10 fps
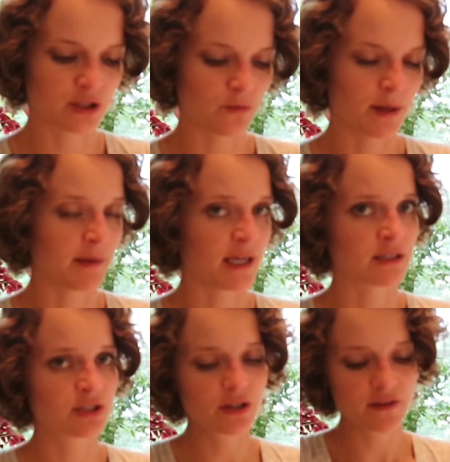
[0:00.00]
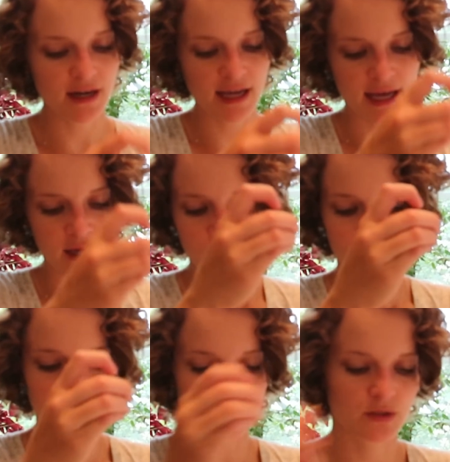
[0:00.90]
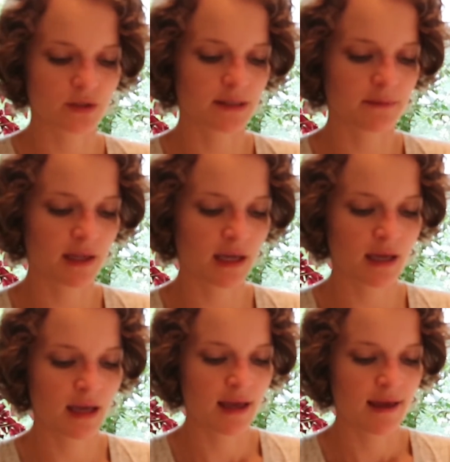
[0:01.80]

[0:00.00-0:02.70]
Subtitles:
to maybe a shirt that I had once or something